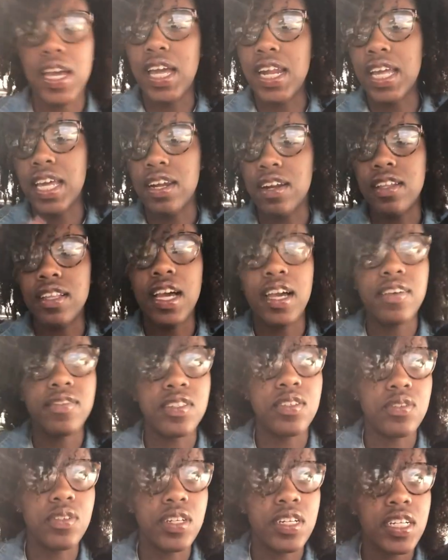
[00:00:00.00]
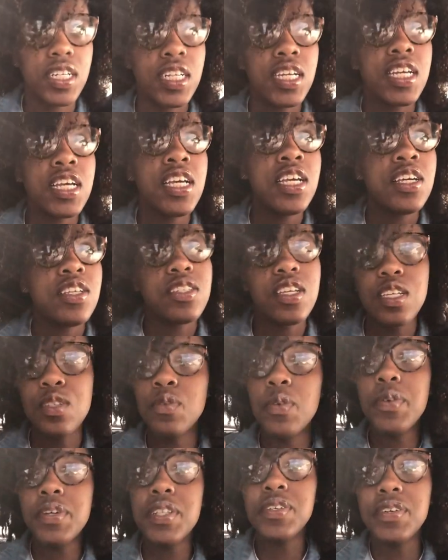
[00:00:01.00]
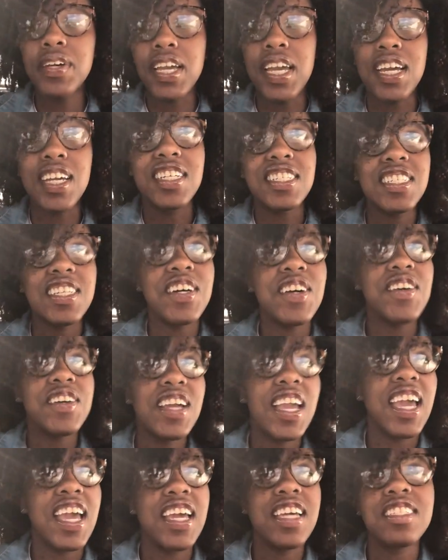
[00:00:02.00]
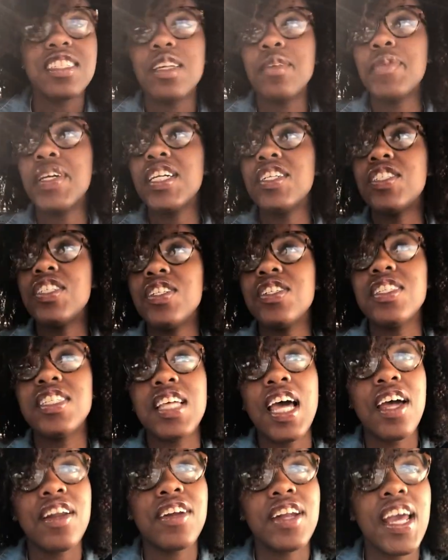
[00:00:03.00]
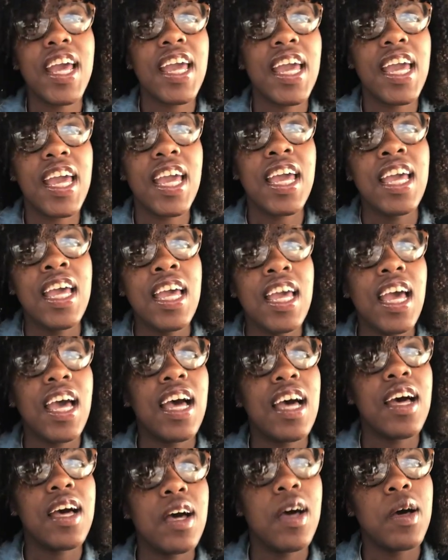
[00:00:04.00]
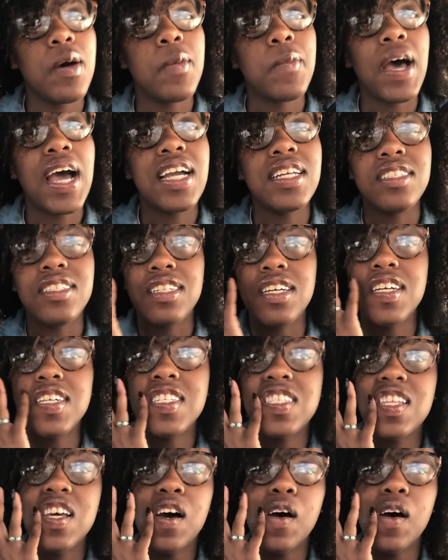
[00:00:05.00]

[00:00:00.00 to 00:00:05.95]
got to get our lives in order. So that's what we're doing. So yeah, it's gonna be a chill Saturday. Um, I just